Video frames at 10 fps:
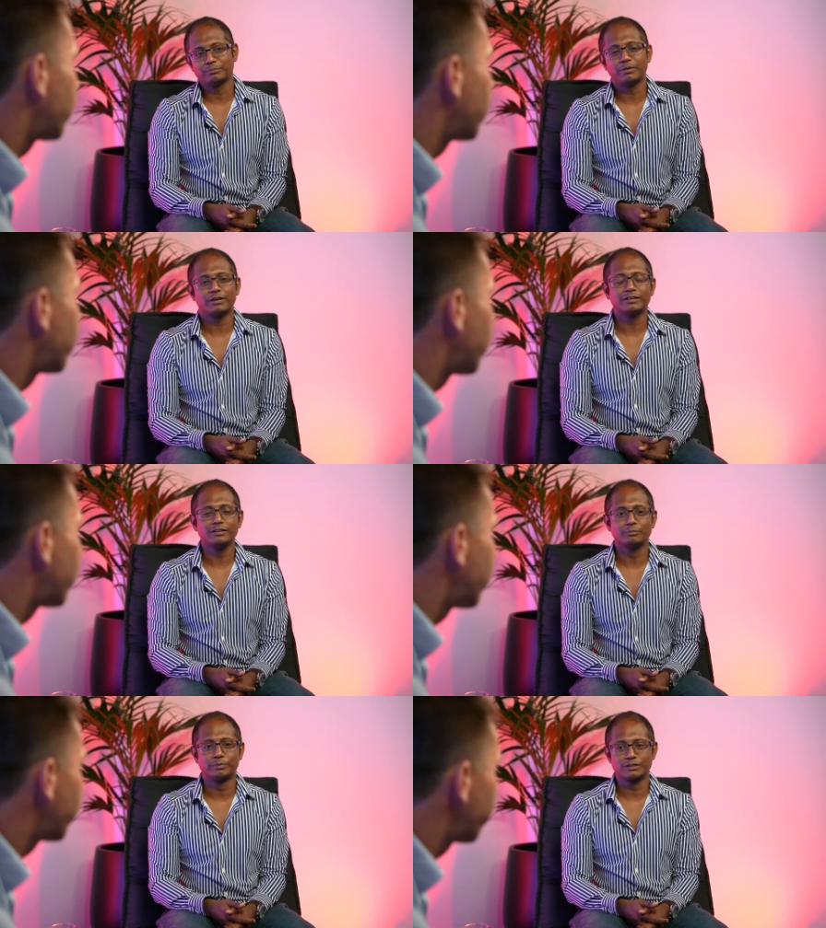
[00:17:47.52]
I
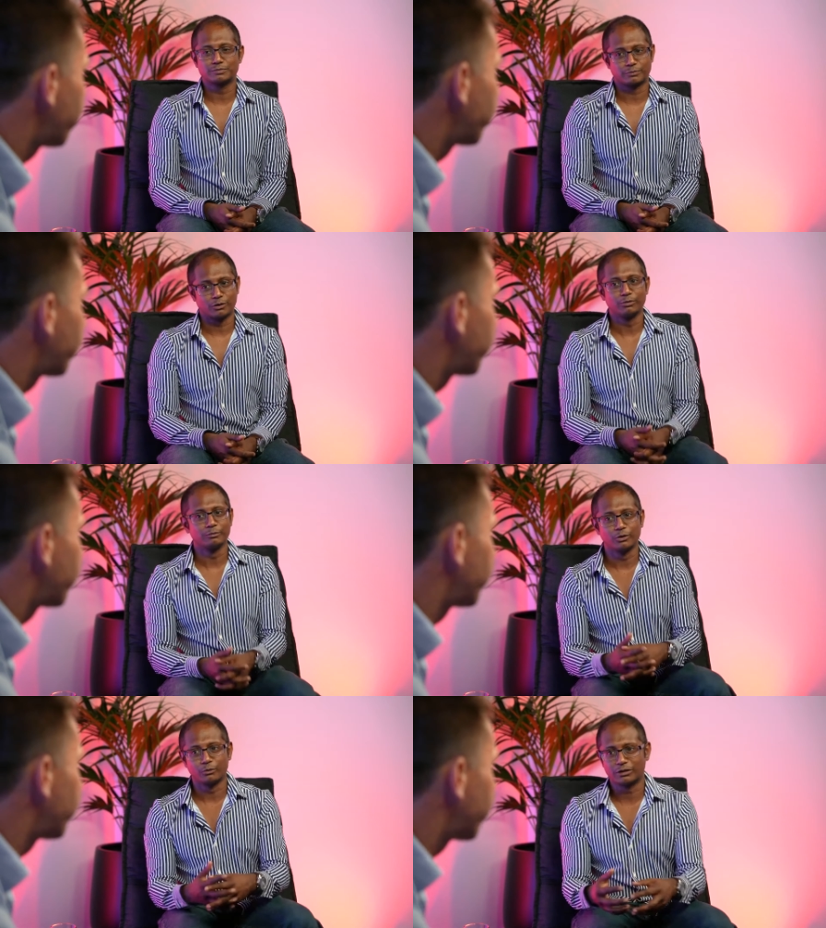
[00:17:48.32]
think the biggest
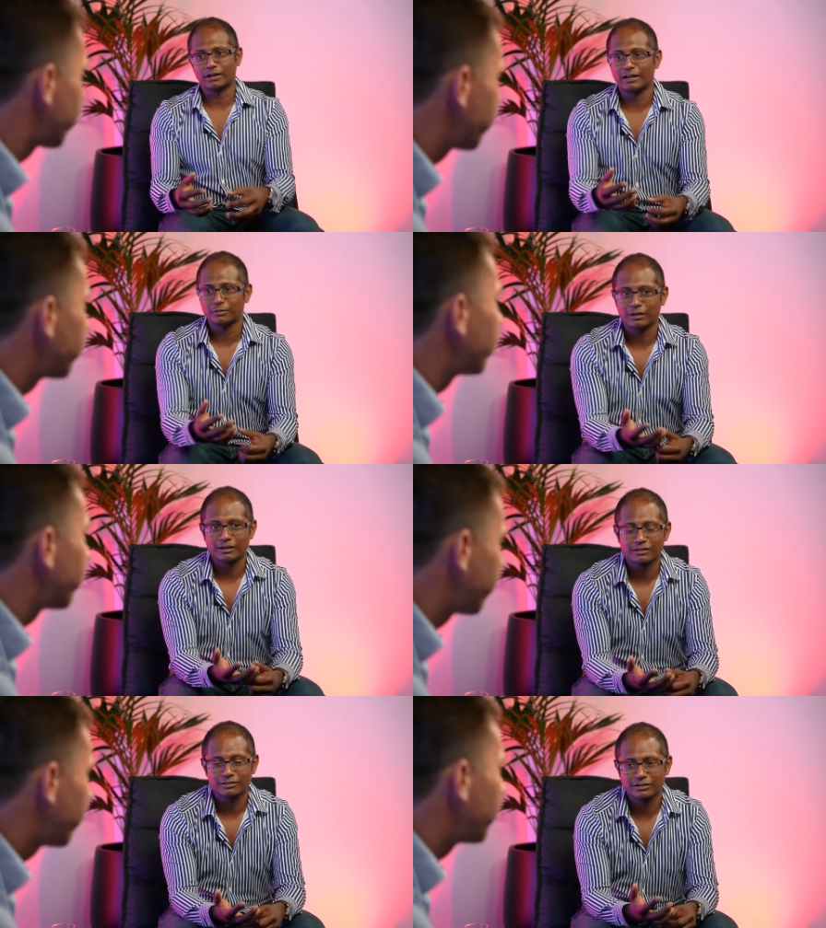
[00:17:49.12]
problem though with an alimak
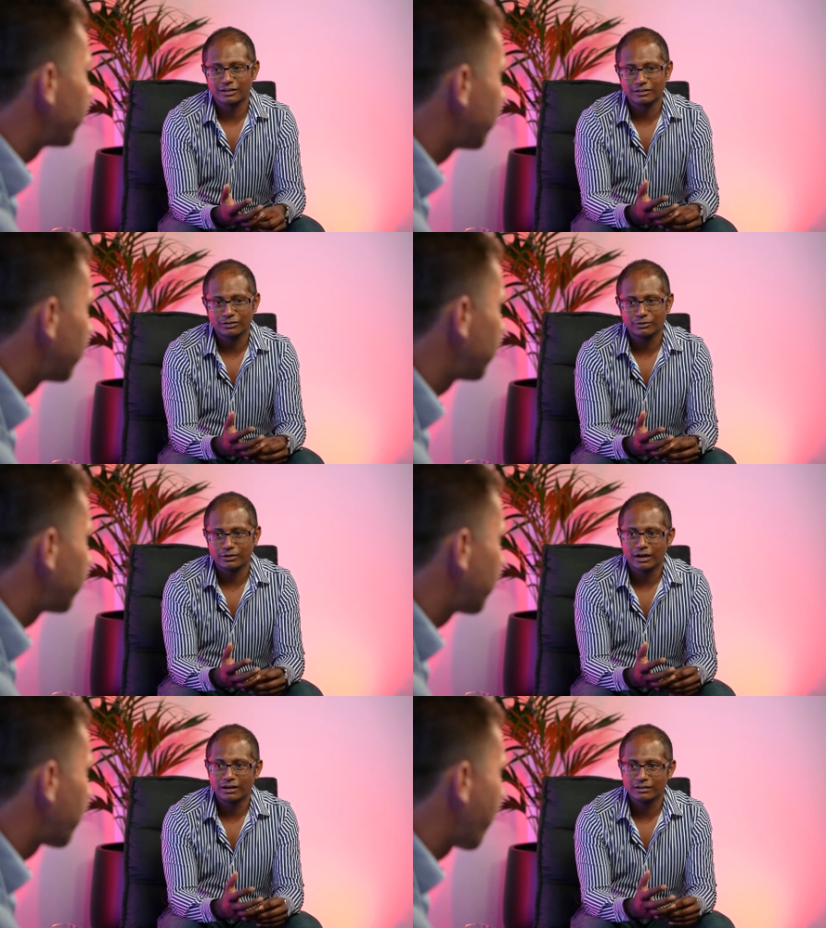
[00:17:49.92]
is that you
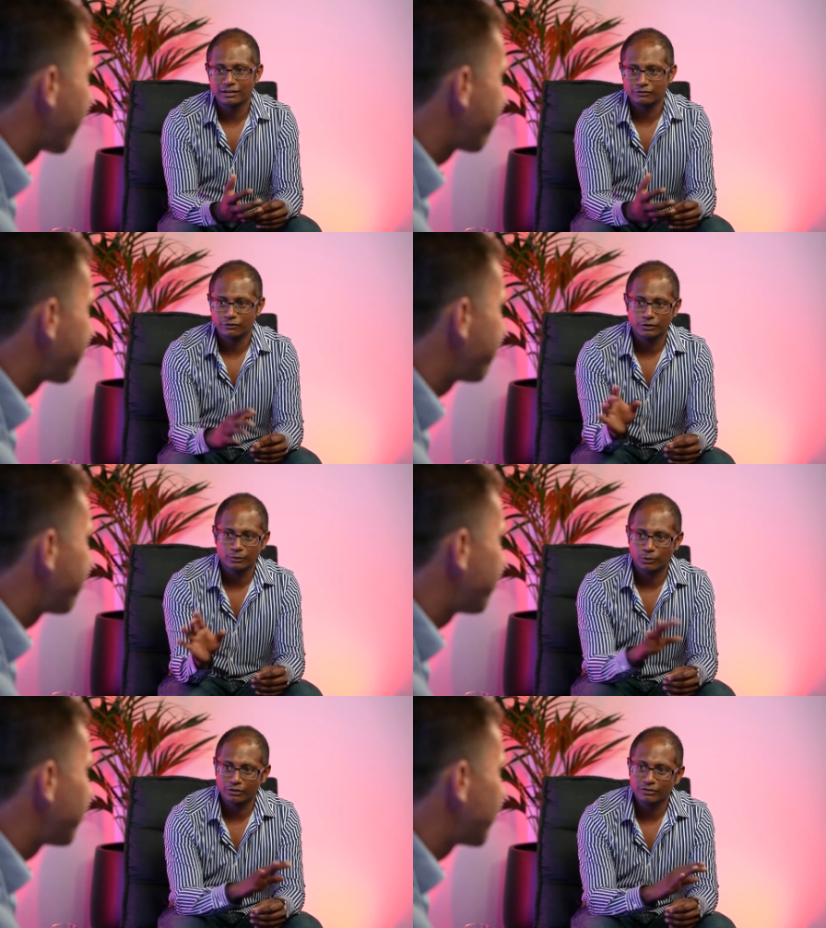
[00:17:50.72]
can't get fully
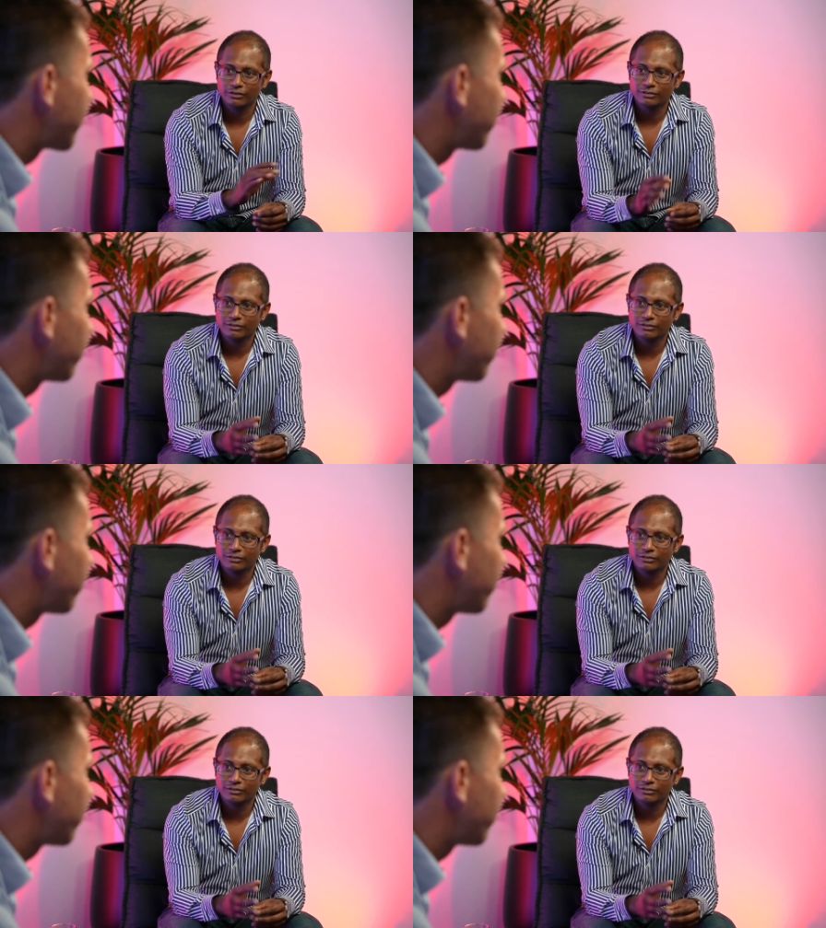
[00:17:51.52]
watertight.